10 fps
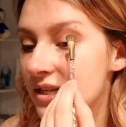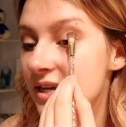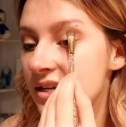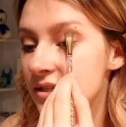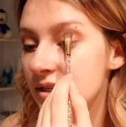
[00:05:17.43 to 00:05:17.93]

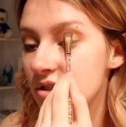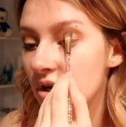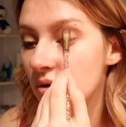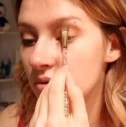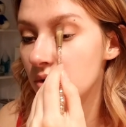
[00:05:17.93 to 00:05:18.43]
intensely
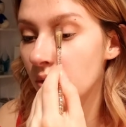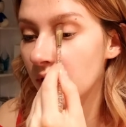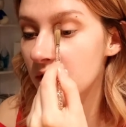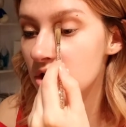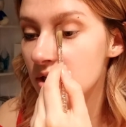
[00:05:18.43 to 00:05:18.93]
toned
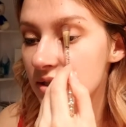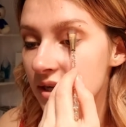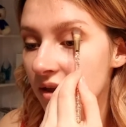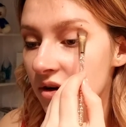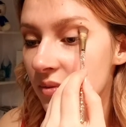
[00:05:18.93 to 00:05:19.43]
orange,
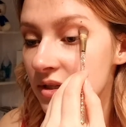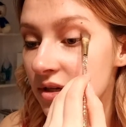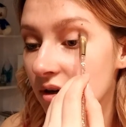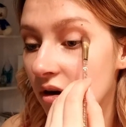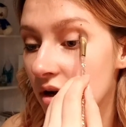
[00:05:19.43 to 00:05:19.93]
because the other
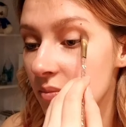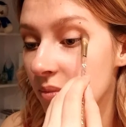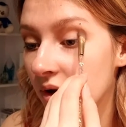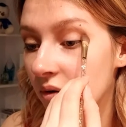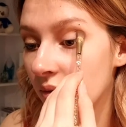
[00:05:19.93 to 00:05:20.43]
ones are
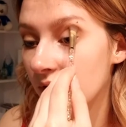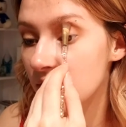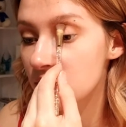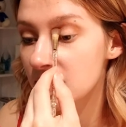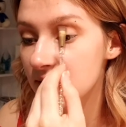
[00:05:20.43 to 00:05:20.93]
called burnt
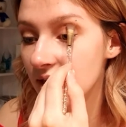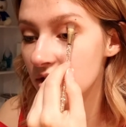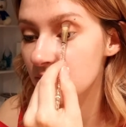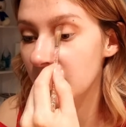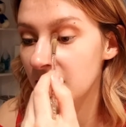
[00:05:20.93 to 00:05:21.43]
orange and
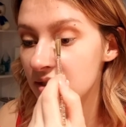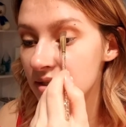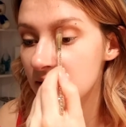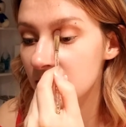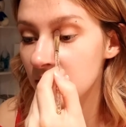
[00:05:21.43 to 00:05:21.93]
such, but
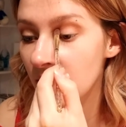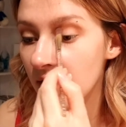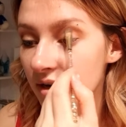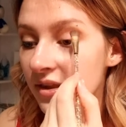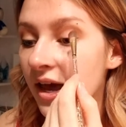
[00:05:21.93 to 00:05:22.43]
it's
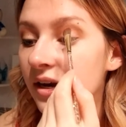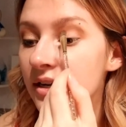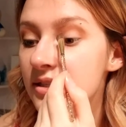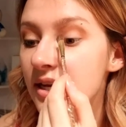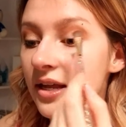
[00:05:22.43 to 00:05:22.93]
not that
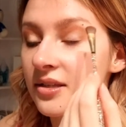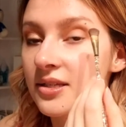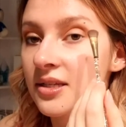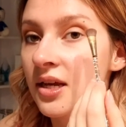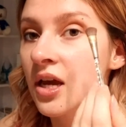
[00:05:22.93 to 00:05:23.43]

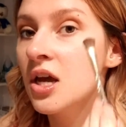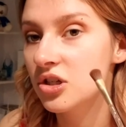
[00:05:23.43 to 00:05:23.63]
intense.